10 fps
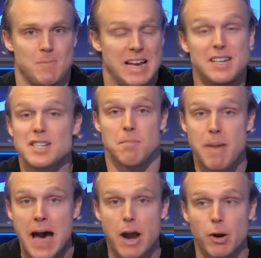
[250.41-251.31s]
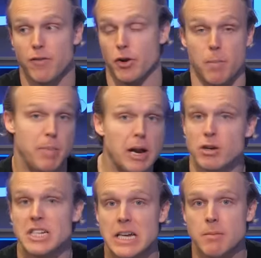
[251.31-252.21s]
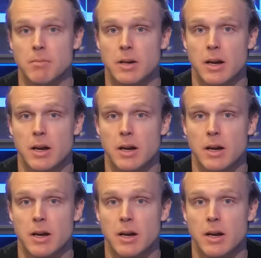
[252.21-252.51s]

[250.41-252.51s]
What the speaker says: it doesn't matter if you're the bigger team,